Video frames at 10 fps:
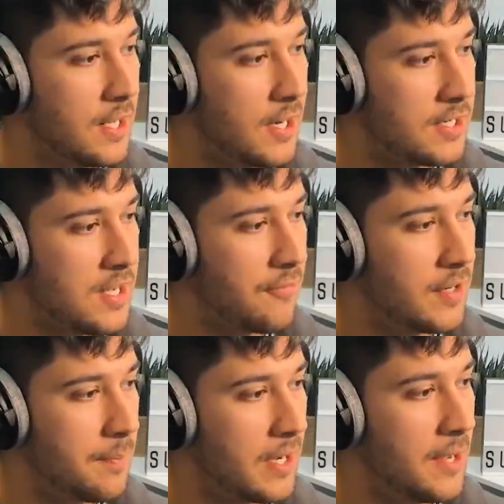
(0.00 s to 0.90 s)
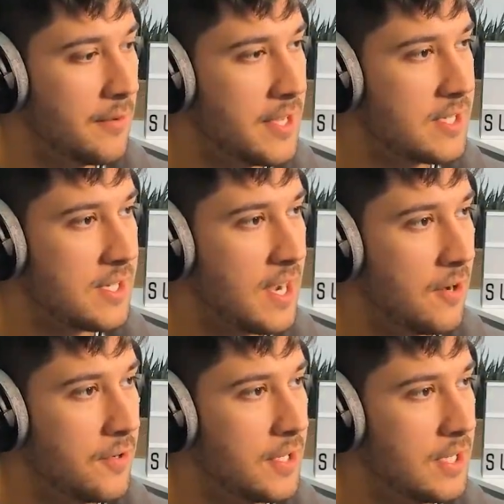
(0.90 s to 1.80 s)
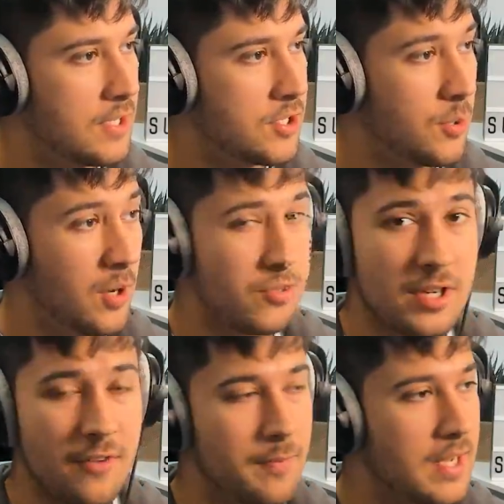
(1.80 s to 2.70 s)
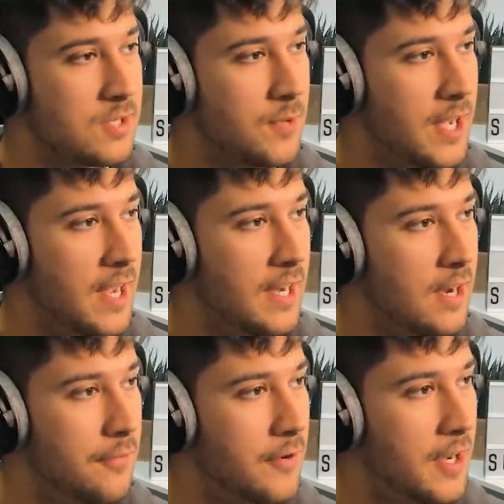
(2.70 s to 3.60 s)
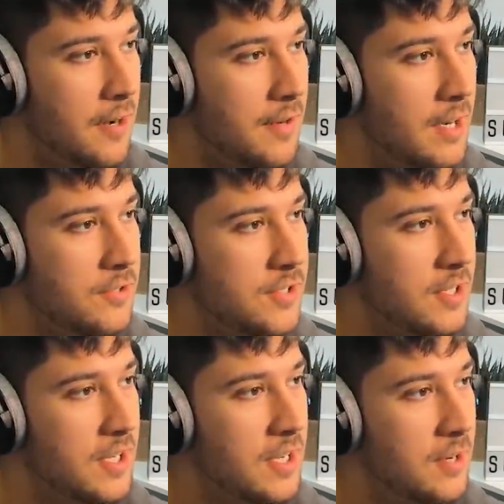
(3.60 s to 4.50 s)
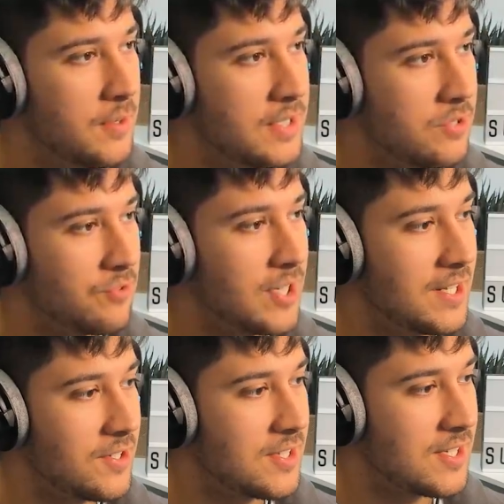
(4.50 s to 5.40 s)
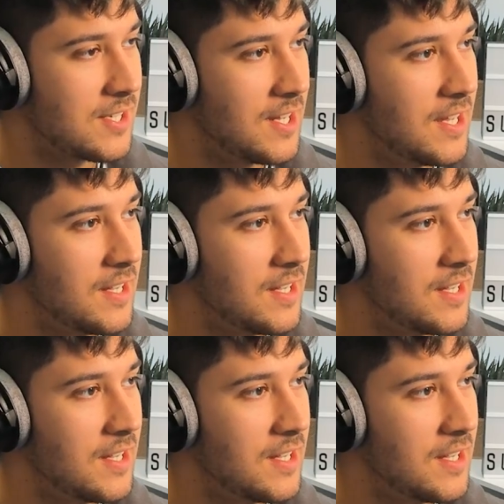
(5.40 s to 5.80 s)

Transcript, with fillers: I can definitely play with this now. 200 FPS we're getting now flying around, which is really good to see.